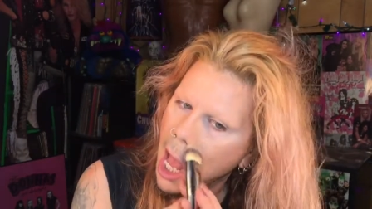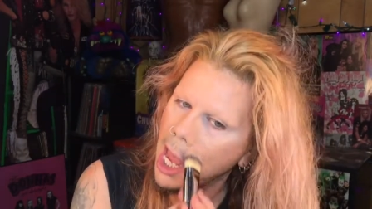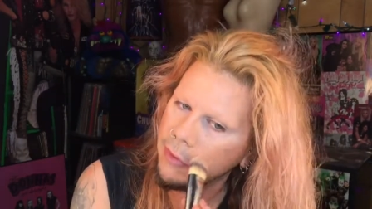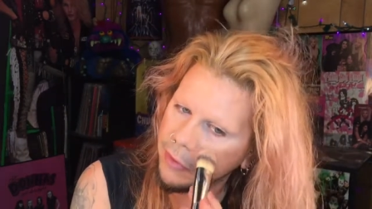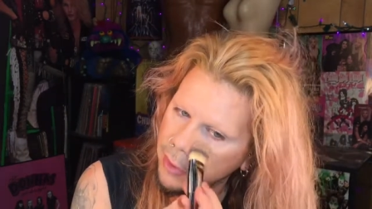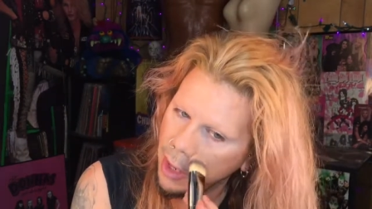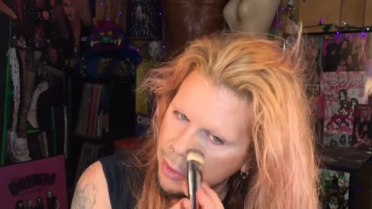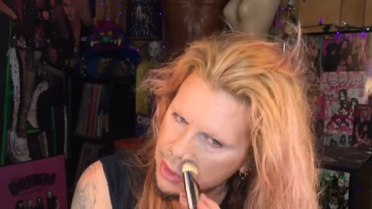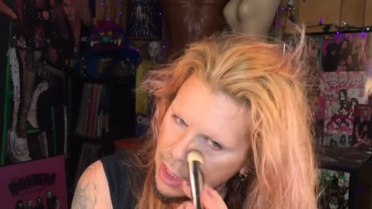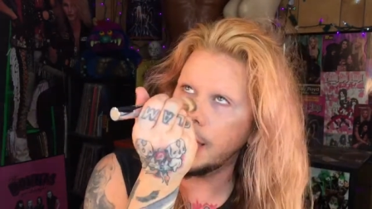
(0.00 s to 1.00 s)
I have a few
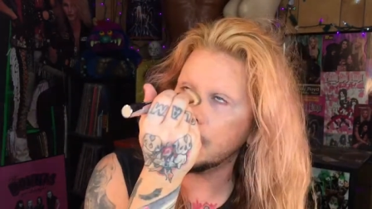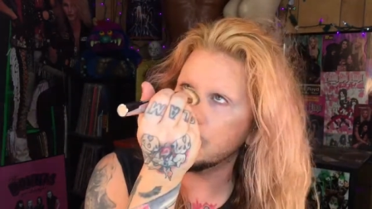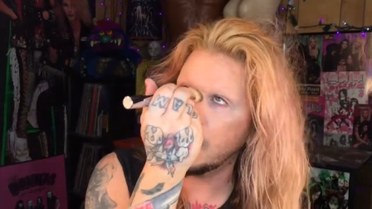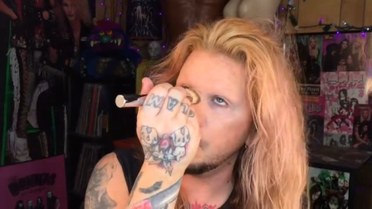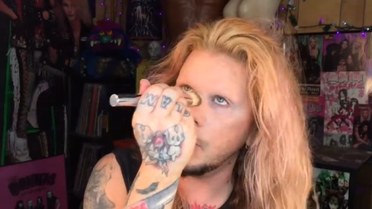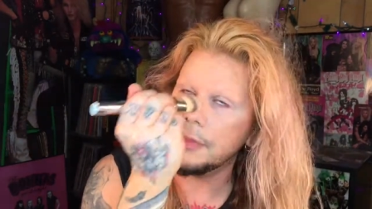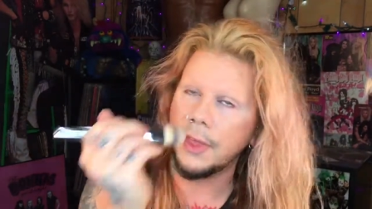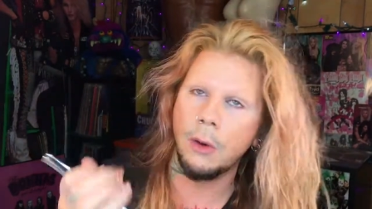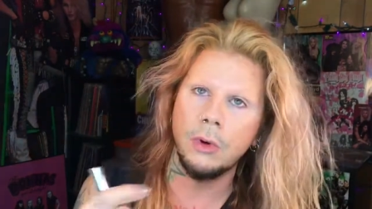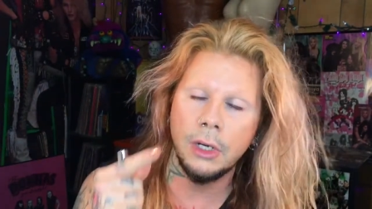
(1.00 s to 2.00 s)
hours. Actually, I brought
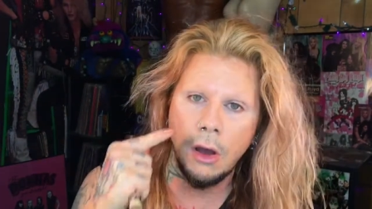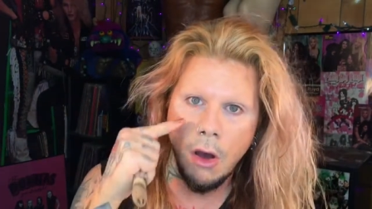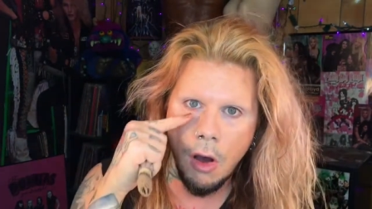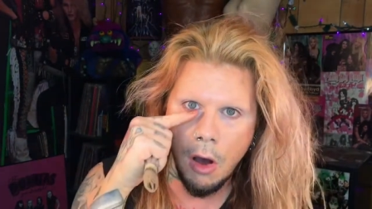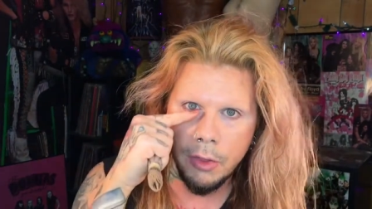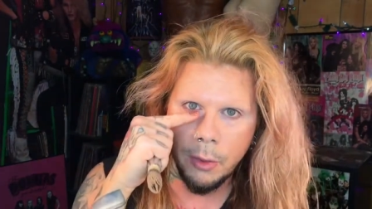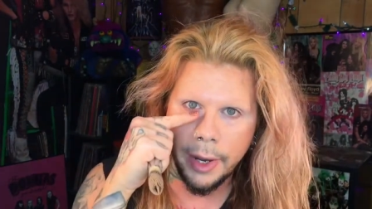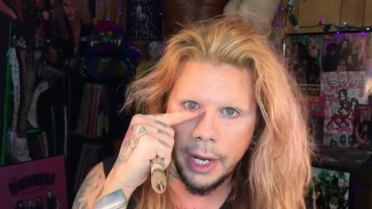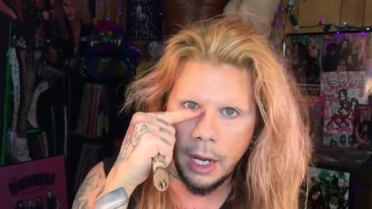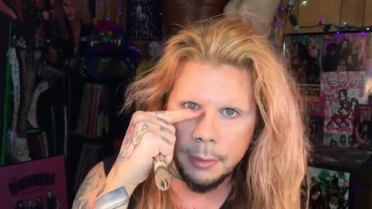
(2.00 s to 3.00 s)
that one all the
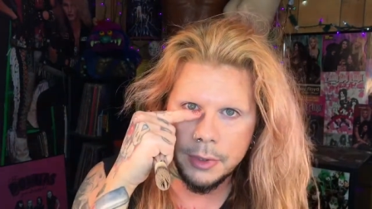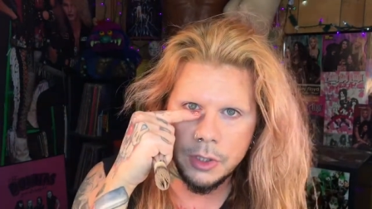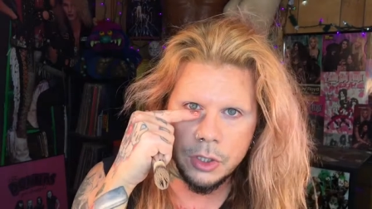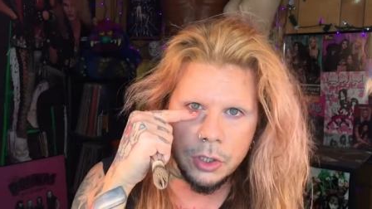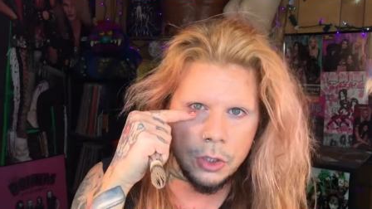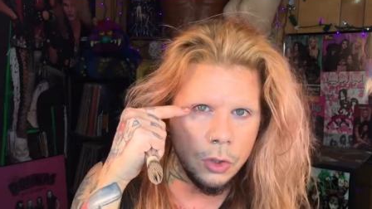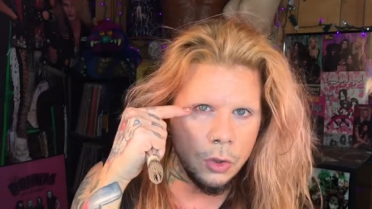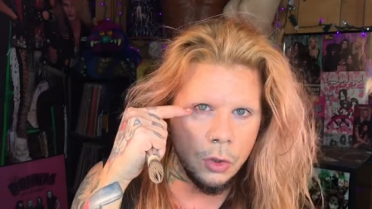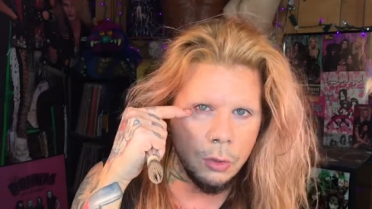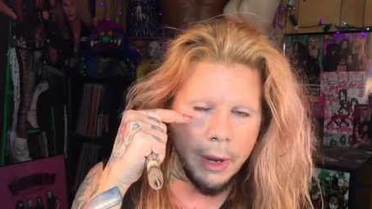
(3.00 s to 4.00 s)
way up
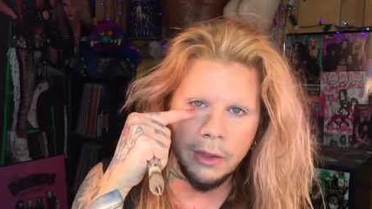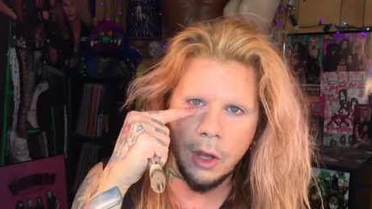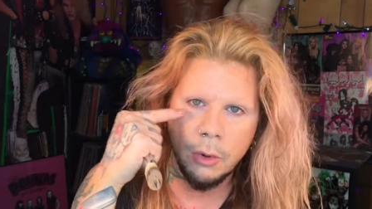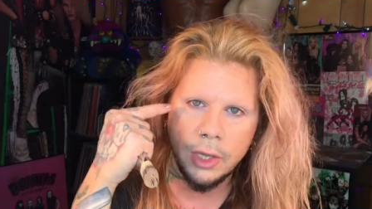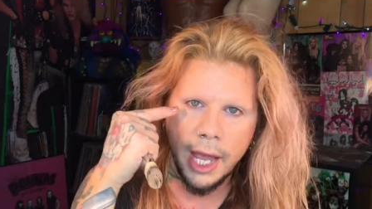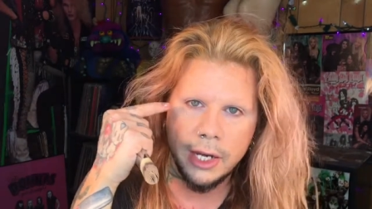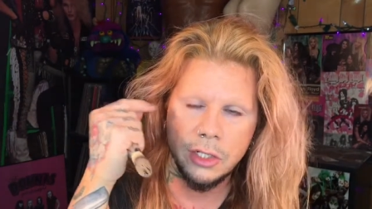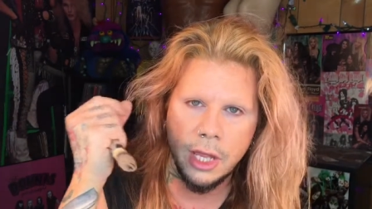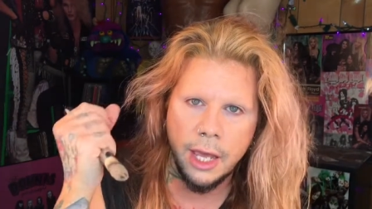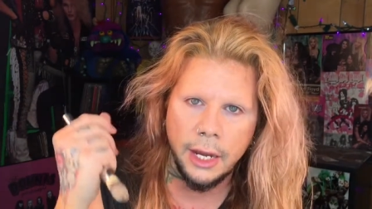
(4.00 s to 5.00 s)
to my lower
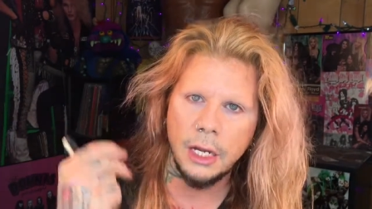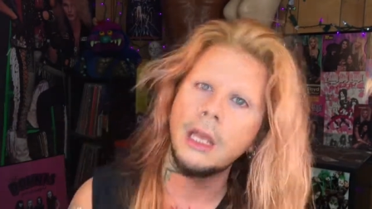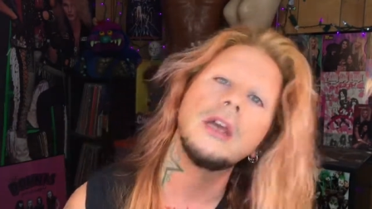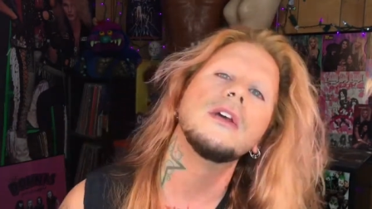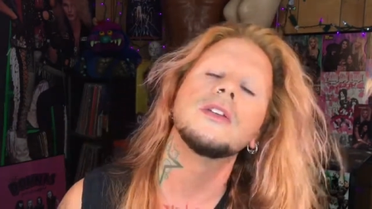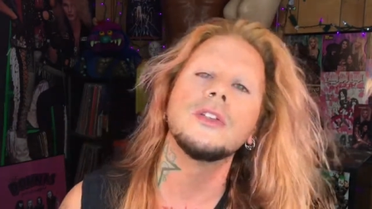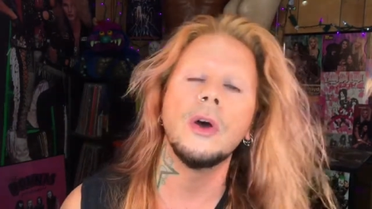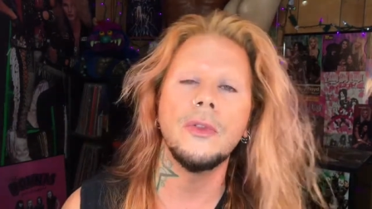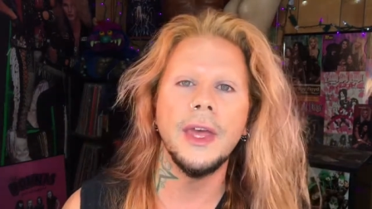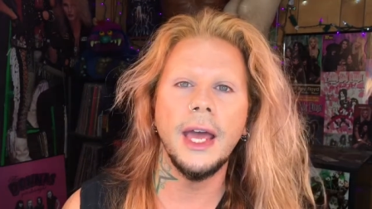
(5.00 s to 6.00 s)
lash line
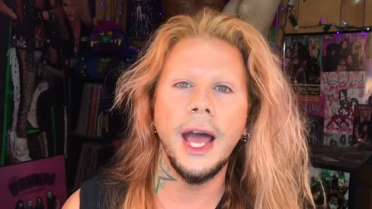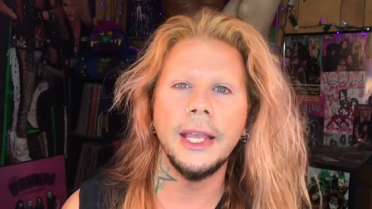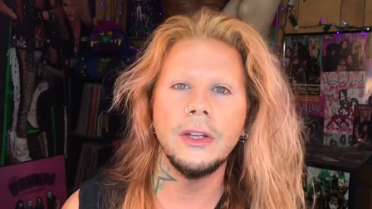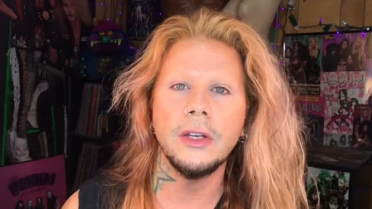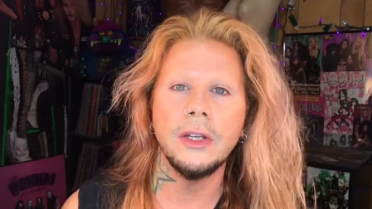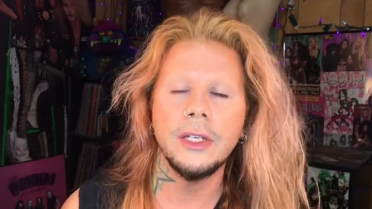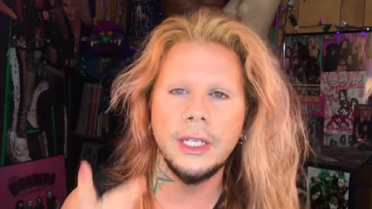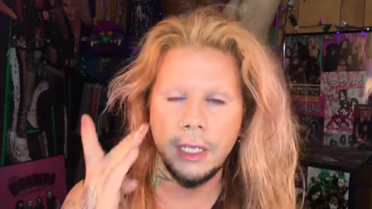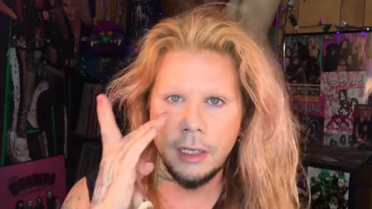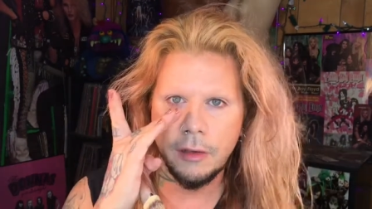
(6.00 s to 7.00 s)
so that I could
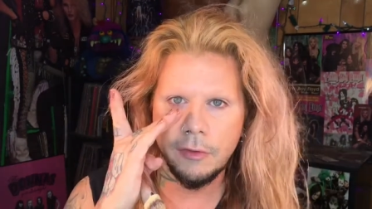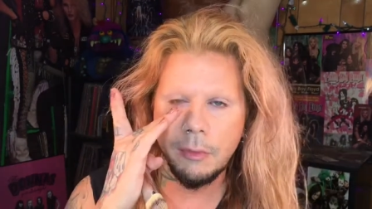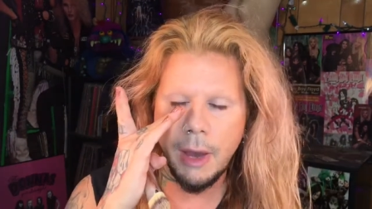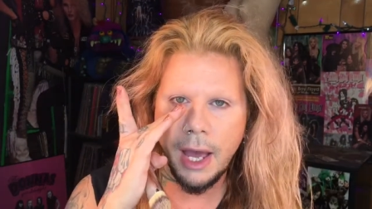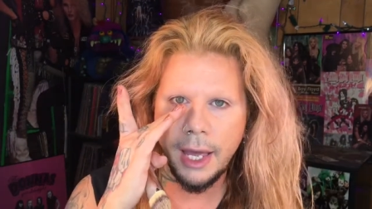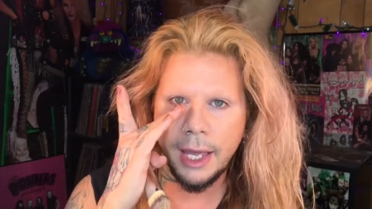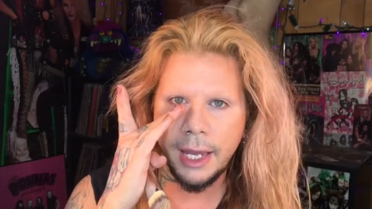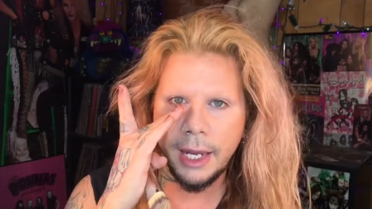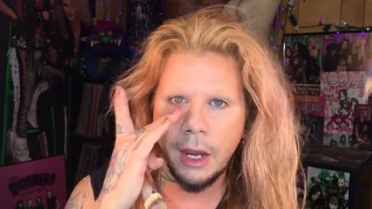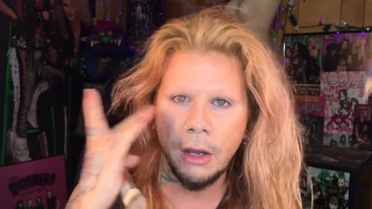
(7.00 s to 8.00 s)
give
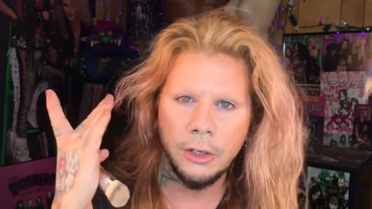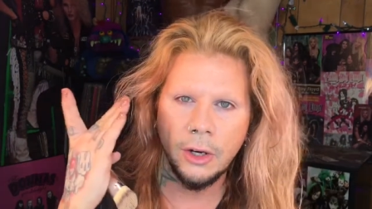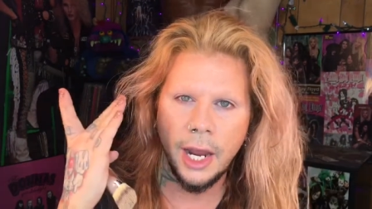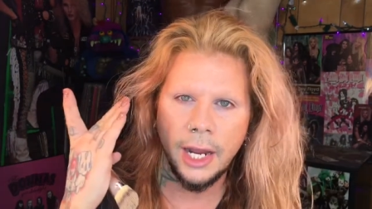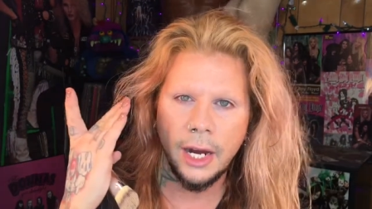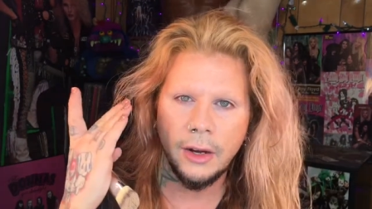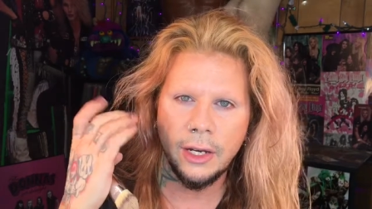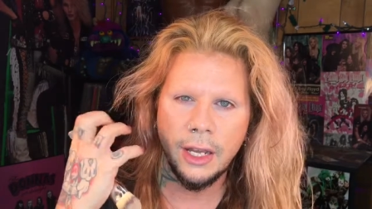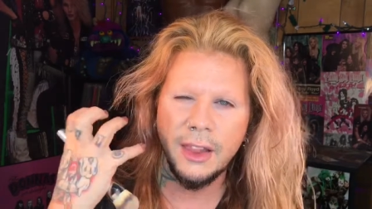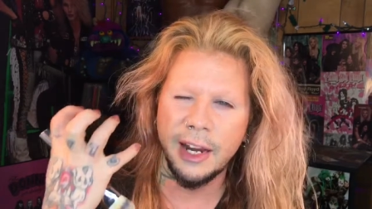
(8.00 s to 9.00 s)
my under eye
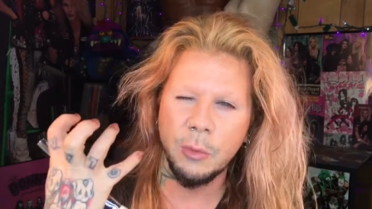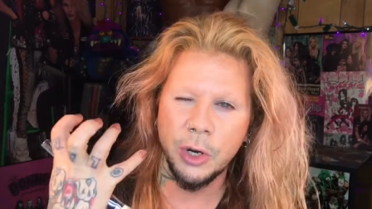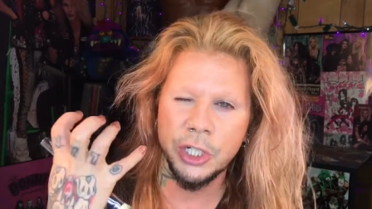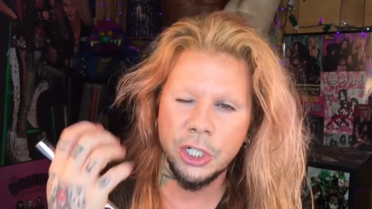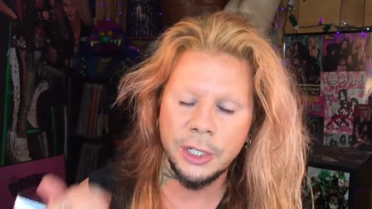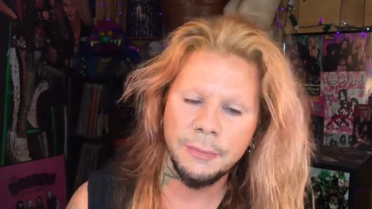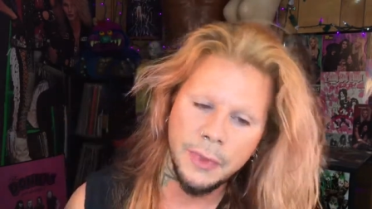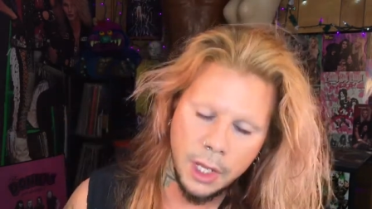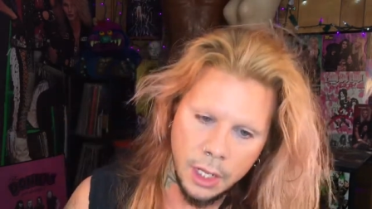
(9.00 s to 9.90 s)
area a lot of moisture